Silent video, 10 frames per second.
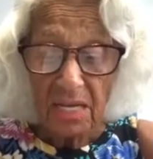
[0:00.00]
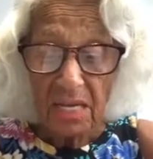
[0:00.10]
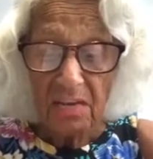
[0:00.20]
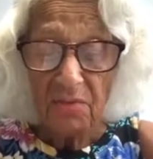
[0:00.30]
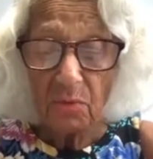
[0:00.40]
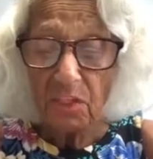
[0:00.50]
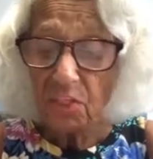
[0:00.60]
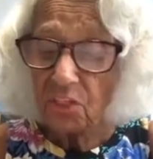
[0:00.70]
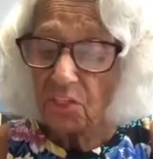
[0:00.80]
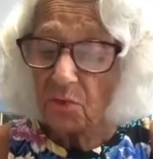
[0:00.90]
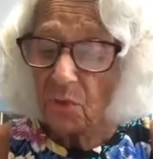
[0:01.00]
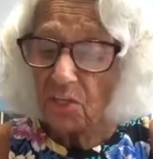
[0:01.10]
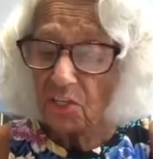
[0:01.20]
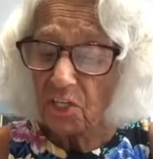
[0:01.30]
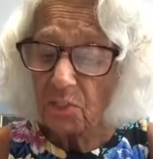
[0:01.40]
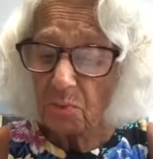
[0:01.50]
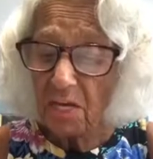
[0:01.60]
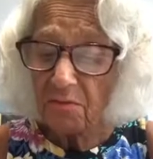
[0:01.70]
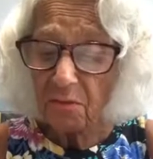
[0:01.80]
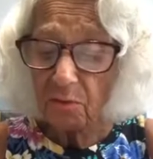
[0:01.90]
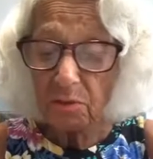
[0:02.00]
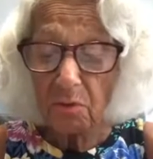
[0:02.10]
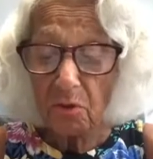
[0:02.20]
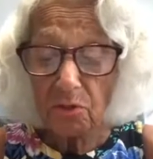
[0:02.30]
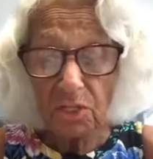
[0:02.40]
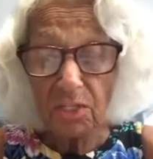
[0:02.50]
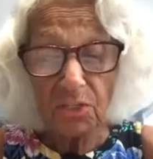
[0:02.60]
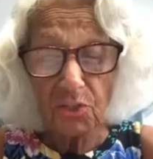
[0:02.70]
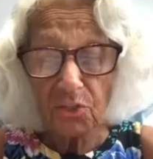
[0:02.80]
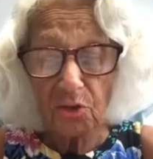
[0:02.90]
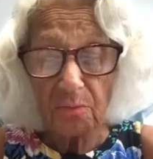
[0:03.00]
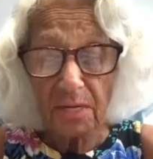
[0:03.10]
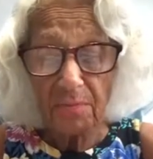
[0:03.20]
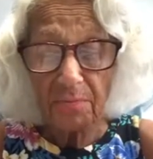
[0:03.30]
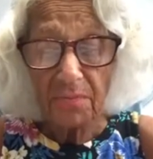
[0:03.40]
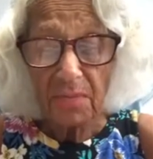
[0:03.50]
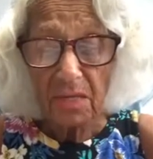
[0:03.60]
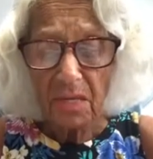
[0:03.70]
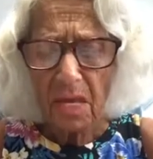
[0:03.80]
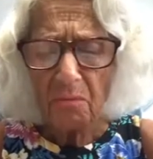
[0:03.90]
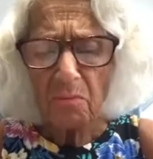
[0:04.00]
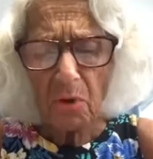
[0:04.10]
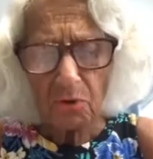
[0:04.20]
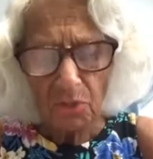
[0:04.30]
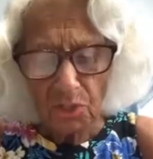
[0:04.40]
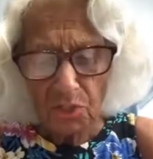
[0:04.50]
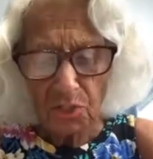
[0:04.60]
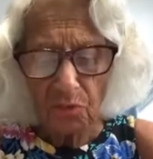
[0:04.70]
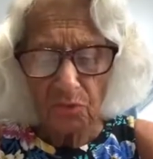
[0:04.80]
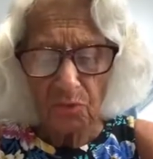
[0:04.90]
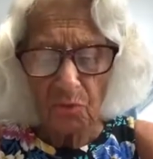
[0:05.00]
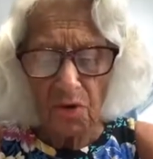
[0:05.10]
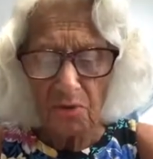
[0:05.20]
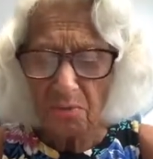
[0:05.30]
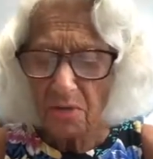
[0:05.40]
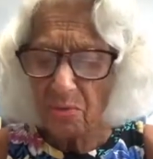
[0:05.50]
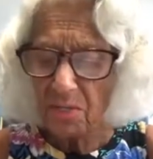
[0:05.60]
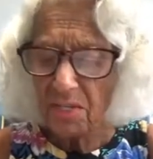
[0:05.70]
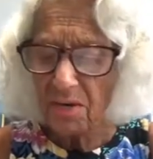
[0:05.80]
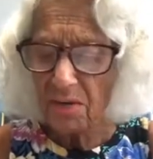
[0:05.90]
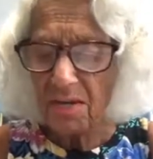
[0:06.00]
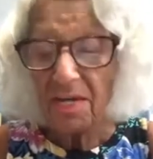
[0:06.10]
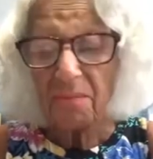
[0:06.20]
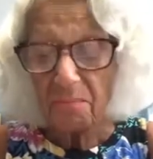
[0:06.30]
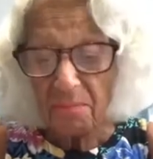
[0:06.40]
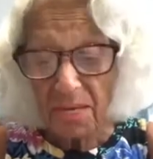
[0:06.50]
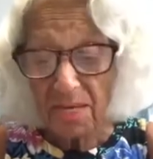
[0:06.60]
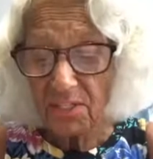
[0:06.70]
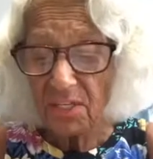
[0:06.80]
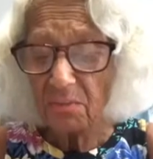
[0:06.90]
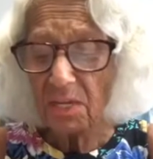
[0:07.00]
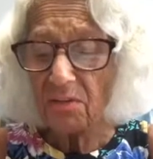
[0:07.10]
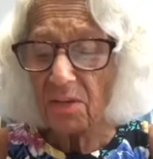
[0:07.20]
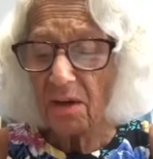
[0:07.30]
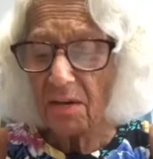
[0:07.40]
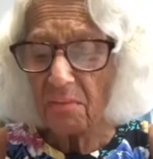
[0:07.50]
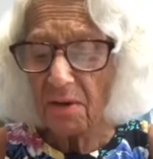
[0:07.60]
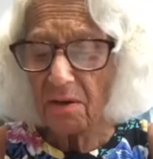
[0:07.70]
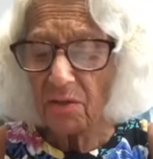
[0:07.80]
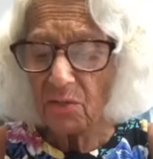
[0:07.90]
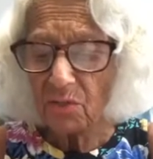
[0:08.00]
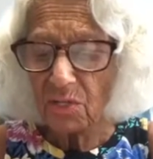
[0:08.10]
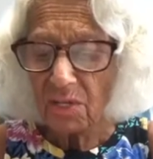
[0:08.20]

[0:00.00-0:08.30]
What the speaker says: Even when the situation is painful or emotionally disturbing, most children want to be with their dying parents.